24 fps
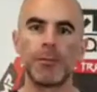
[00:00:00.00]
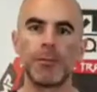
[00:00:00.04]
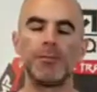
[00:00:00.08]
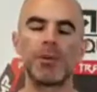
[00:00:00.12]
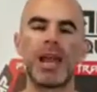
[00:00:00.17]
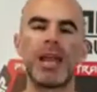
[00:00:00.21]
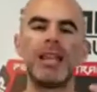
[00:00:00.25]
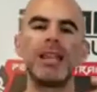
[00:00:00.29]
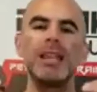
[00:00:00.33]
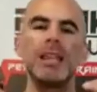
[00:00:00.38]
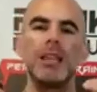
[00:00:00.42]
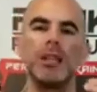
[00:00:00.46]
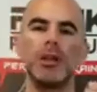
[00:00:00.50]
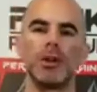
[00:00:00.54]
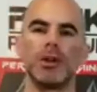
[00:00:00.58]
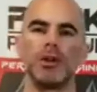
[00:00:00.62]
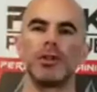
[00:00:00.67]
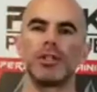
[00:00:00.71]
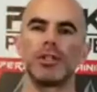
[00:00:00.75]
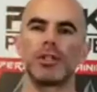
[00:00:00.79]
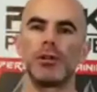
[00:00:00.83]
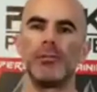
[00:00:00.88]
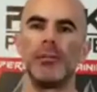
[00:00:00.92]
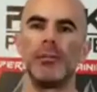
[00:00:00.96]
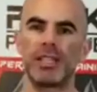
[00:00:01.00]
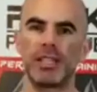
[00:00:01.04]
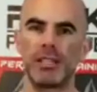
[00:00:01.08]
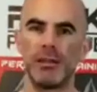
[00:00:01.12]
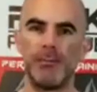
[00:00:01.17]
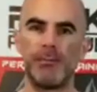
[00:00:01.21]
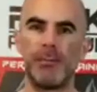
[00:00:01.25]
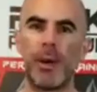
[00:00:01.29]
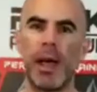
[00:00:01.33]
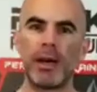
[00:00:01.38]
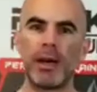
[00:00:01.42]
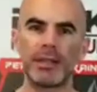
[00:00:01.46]
but I learned so much
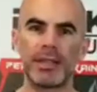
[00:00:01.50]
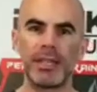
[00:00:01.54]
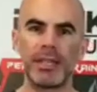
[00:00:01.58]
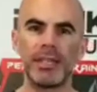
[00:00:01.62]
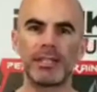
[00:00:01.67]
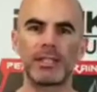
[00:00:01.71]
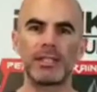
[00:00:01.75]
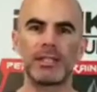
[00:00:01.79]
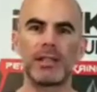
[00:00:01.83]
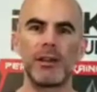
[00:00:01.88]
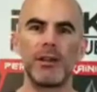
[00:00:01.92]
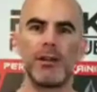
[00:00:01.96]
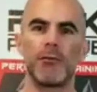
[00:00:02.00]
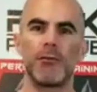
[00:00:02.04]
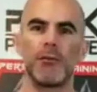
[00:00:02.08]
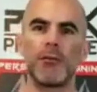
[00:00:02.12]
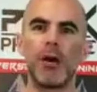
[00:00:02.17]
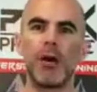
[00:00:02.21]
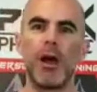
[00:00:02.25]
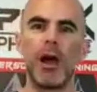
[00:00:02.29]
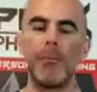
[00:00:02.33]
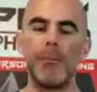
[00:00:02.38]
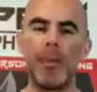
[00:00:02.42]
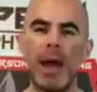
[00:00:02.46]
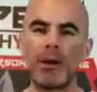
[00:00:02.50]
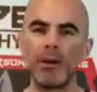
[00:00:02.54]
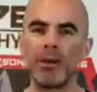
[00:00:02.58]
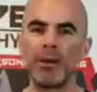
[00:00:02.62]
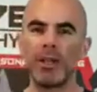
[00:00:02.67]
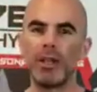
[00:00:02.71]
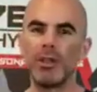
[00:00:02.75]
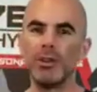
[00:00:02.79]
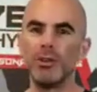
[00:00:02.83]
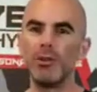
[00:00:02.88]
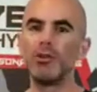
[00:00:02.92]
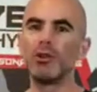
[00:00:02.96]
about this,
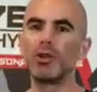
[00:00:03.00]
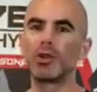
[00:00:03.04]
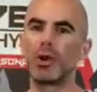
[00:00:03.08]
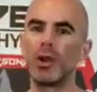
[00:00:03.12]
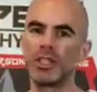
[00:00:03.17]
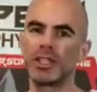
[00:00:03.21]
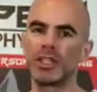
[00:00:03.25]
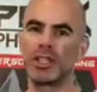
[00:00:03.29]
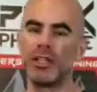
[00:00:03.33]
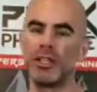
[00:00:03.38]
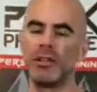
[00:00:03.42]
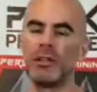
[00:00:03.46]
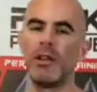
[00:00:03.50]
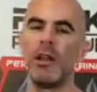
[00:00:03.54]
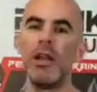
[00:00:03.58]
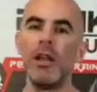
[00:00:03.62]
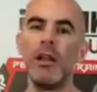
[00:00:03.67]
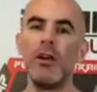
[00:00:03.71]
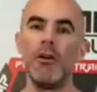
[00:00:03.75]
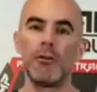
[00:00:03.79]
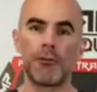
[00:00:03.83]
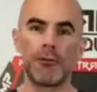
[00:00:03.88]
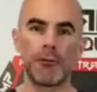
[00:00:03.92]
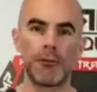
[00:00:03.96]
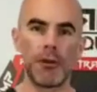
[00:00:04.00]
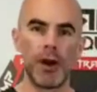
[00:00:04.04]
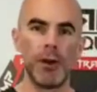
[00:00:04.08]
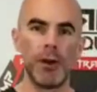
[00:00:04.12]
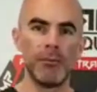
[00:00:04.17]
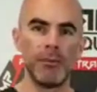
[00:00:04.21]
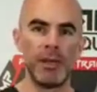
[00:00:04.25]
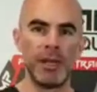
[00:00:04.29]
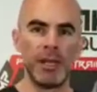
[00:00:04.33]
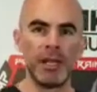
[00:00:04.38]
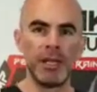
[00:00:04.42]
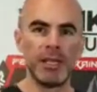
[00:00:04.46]
about nutrition,
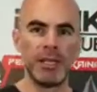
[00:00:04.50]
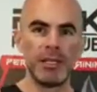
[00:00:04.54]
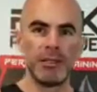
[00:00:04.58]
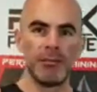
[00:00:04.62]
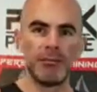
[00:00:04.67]
from